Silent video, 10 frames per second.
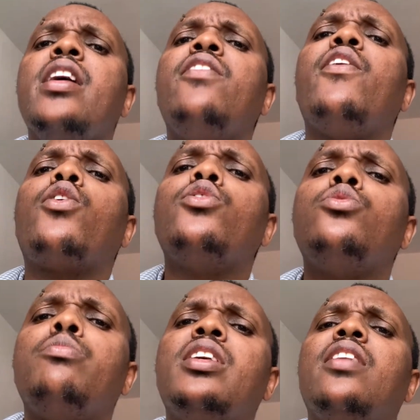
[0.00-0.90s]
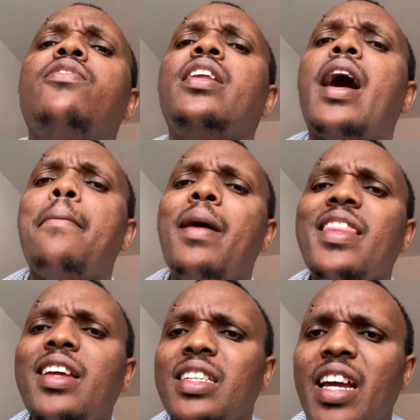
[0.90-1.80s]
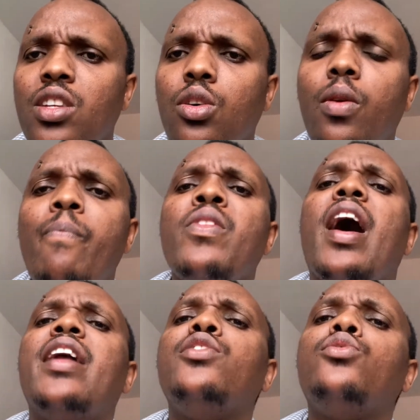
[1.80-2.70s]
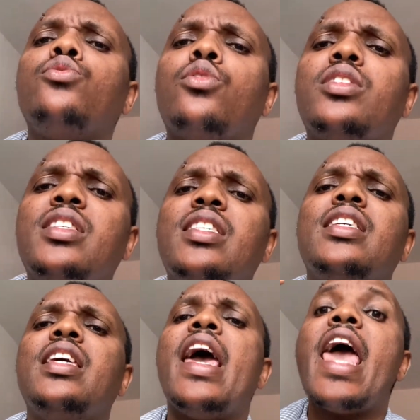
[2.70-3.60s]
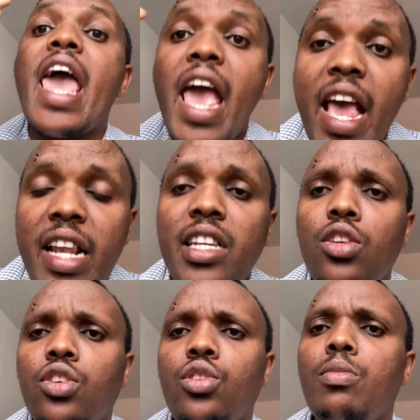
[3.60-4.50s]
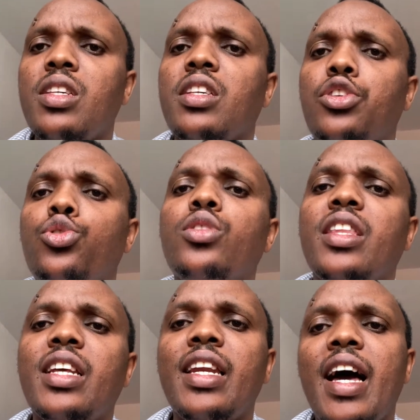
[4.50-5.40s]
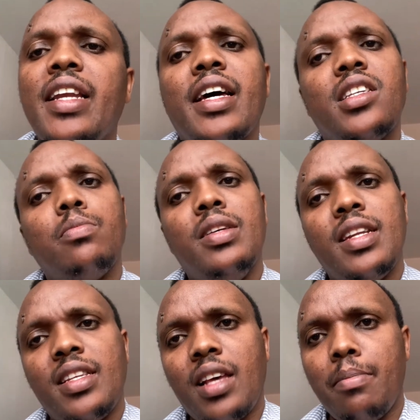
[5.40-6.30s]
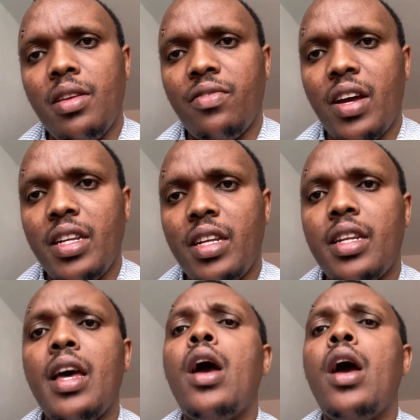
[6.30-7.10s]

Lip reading: if you're going to be given a mother title and you do not see any documents that show that the land has been subdivided.